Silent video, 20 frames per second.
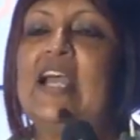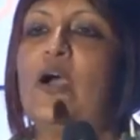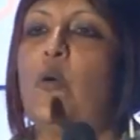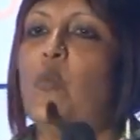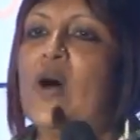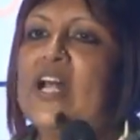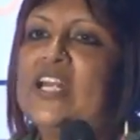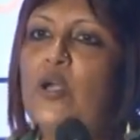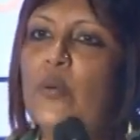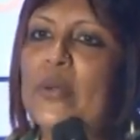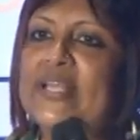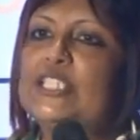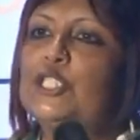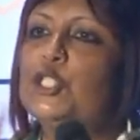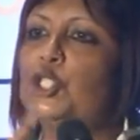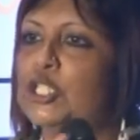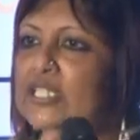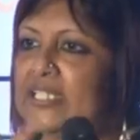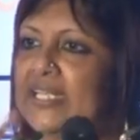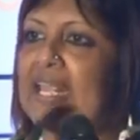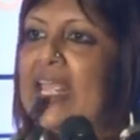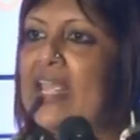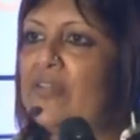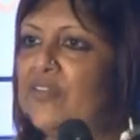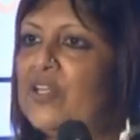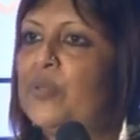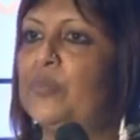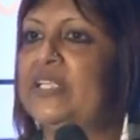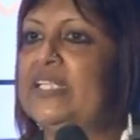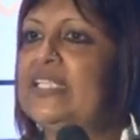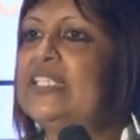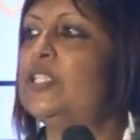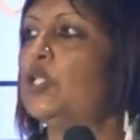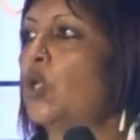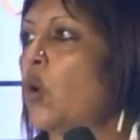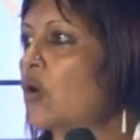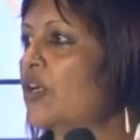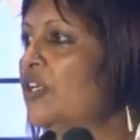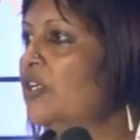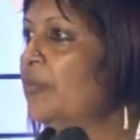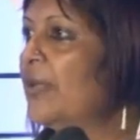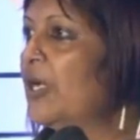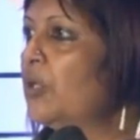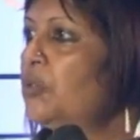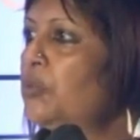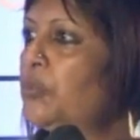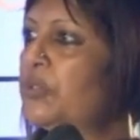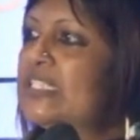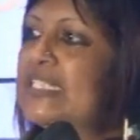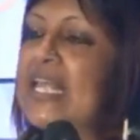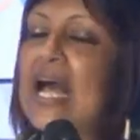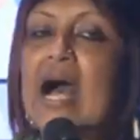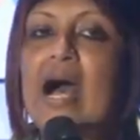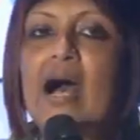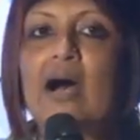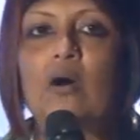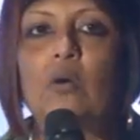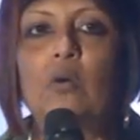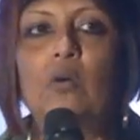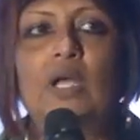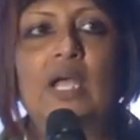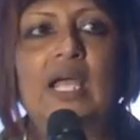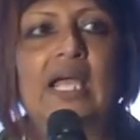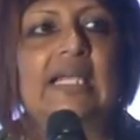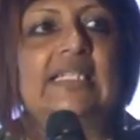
One question that everybody talked about was how